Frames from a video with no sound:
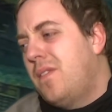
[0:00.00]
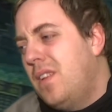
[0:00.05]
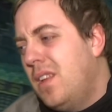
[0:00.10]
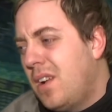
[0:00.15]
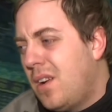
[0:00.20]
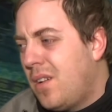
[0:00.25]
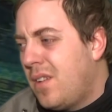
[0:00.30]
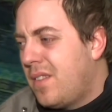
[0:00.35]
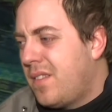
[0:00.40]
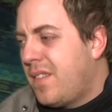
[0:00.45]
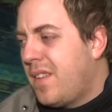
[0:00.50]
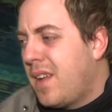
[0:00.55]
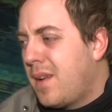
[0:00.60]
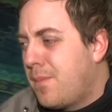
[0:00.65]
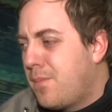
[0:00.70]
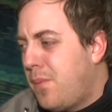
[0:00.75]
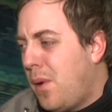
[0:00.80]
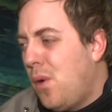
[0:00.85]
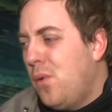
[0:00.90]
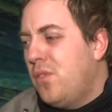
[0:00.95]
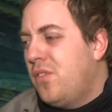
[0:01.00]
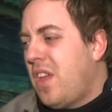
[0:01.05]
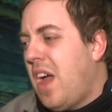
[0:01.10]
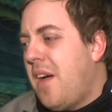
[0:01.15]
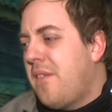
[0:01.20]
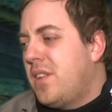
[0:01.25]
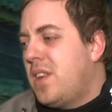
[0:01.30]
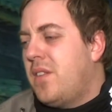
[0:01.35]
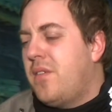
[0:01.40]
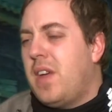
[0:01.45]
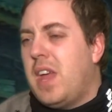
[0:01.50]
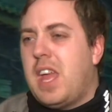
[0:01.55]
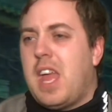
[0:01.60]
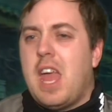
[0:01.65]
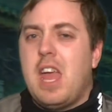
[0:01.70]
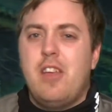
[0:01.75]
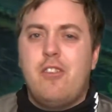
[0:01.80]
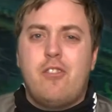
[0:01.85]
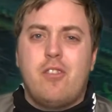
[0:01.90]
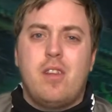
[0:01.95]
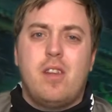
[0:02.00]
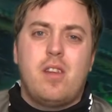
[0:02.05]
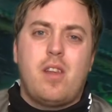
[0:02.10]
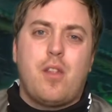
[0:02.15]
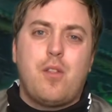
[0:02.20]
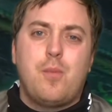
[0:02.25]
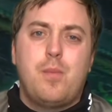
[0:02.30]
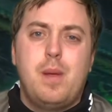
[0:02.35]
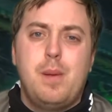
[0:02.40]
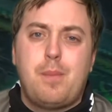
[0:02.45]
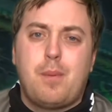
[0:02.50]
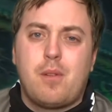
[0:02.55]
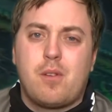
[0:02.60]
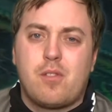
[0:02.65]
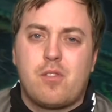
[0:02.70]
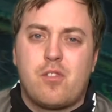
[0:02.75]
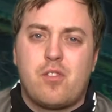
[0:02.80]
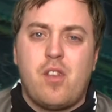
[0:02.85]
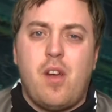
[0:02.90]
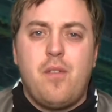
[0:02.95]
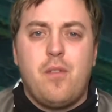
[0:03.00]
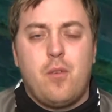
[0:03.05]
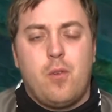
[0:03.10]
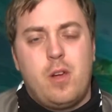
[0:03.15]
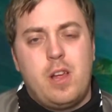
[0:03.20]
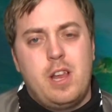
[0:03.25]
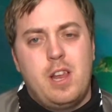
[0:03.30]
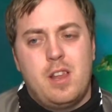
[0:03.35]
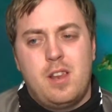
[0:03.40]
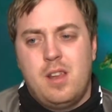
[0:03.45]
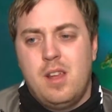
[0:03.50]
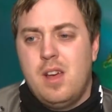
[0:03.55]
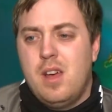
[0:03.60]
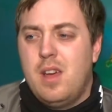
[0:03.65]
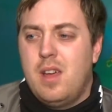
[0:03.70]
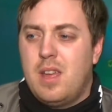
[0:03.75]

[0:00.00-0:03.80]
you know, it's like Po's having a vacation and other people are suffering and